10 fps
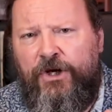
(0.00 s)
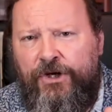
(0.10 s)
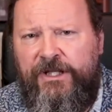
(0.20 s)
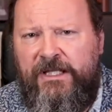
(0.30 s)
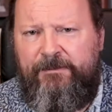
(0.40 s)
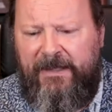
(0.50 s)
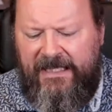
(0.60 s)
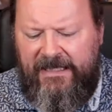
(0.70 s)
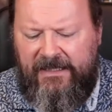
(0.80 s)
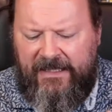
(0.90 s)
could it
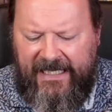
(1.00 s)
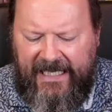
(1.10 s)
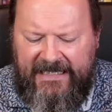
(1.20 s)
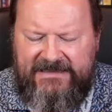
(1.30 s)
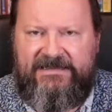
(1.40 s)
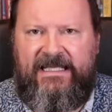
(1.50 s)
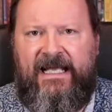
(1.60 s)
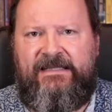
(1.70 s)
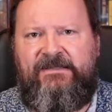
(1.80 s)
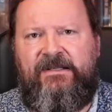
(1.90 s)
be the case
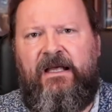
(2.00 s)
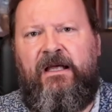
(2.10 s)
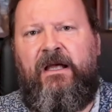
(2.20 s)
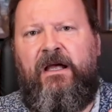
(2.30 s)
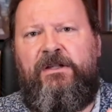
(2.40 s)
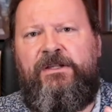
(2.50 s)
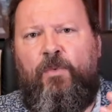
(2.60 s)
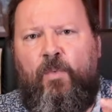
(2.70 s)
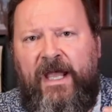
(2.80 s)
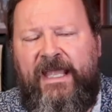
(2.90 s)
that
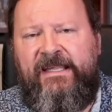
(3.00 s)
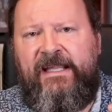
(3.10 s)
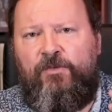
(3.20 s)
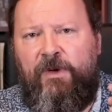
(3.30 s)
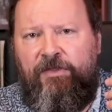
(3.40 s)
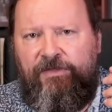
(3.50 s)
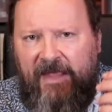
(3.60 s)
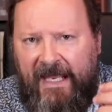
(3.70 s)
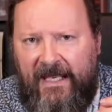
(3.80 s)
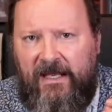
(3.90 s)
the way that we
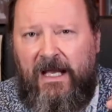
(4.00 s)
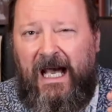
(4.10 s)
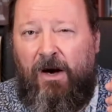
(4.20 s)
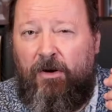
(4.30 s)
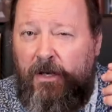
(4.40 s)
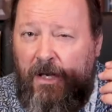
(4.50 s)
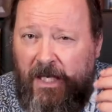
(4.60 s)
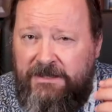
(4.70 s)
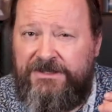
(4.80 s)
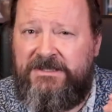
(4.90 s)
think, our
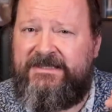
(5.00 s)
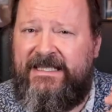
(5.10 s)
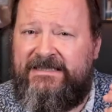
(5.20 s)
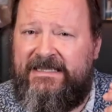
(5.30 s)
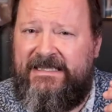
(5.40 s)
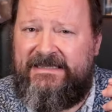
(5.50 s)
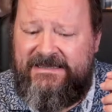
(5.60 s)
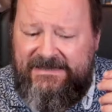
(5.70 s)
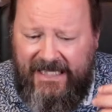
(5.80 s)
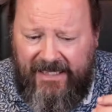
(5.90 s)
consciousness
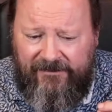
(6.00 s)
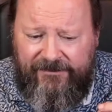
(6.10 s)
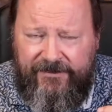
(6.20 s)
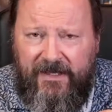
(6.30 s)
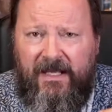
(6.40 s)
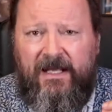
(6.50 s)
itself